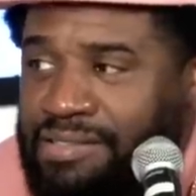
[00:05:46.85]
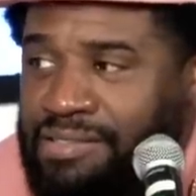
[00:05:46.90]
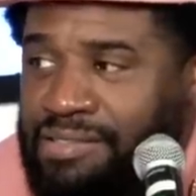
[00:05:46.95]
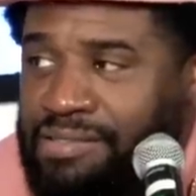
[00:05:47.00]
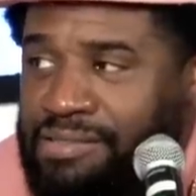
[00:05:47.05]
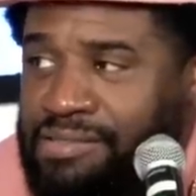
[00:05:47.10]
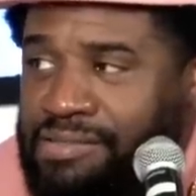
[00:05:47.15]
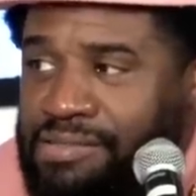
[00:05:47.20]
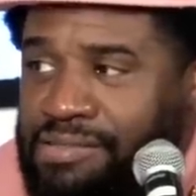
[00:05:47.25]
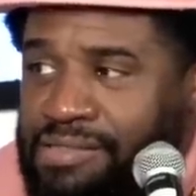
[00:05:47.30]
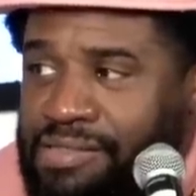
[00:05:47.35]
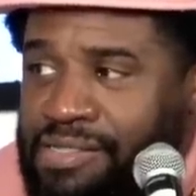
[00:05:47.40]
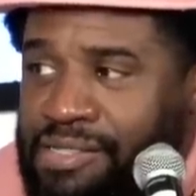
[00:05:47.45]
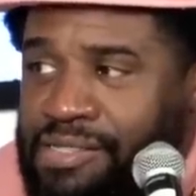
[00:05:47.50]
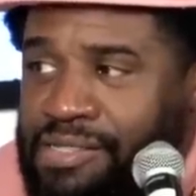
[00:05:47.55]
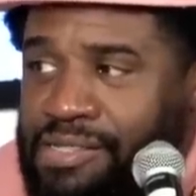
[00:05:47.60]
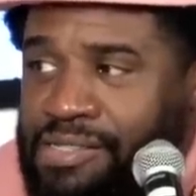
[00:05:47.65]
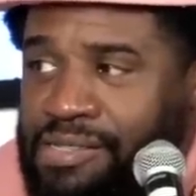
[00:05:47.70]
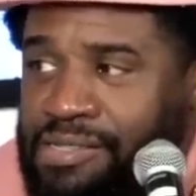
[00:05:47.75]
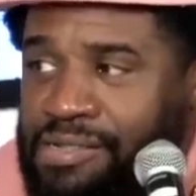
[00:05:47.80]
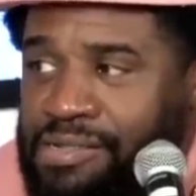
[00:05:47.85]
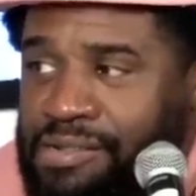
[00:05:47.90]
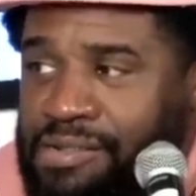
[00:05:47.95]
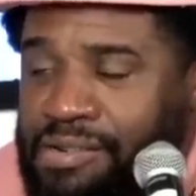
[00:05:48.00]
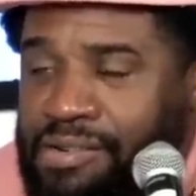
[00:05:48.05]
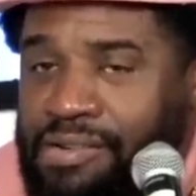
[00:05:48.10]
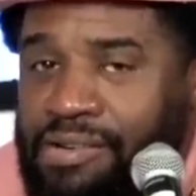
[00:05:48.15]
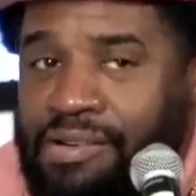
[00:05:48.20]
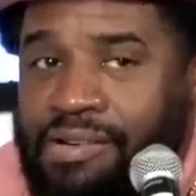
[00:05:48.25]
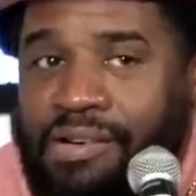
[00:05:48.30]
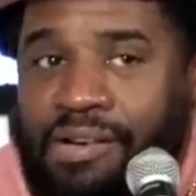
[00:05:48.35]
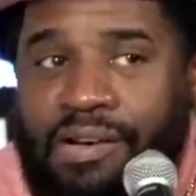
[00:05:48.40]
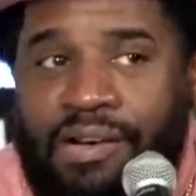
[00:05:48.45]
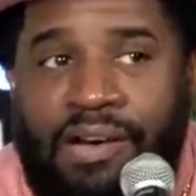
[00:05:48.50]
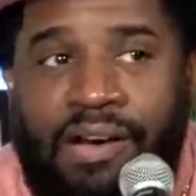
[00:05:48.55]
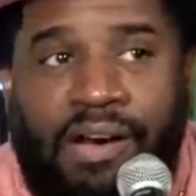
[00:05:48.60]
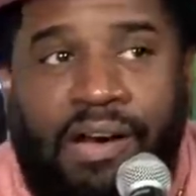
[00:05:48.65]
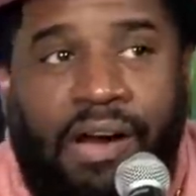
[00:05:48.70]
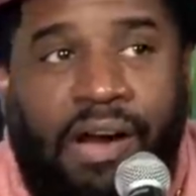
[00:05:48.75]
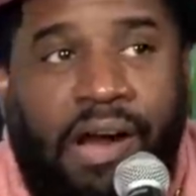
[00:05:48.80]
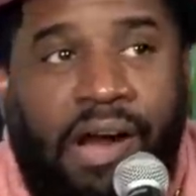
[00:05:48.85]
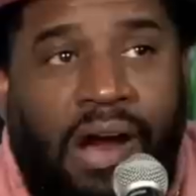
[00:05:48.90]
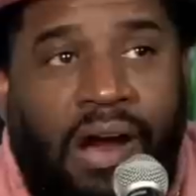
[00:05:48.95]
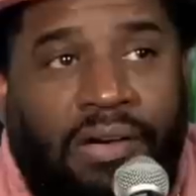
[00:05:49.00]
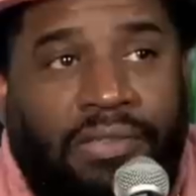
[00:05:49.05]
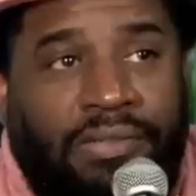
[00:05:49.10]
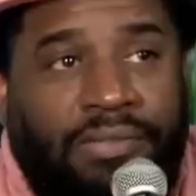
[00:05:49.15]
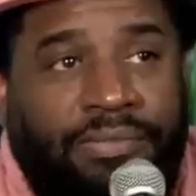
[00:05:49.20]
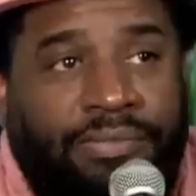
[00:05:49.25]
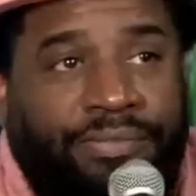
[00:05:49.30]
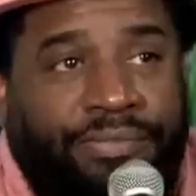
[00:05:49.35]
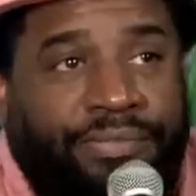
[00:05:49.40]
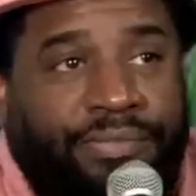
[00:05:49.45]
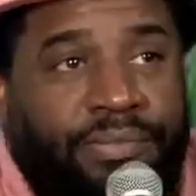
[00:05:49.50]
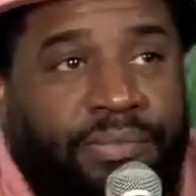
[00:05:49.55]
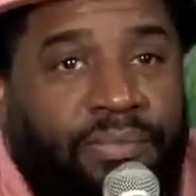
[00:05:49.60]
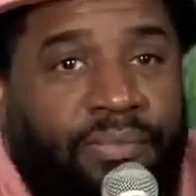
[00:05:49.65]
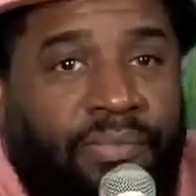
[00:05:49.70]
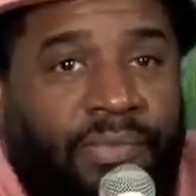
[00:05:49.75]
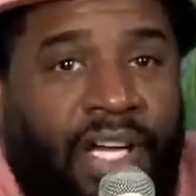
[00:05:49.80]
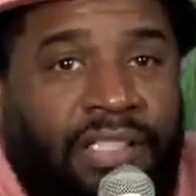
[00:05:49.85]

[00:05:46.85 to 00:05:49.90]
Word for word: Yeah, no, this is definitely salmon on the salmon side.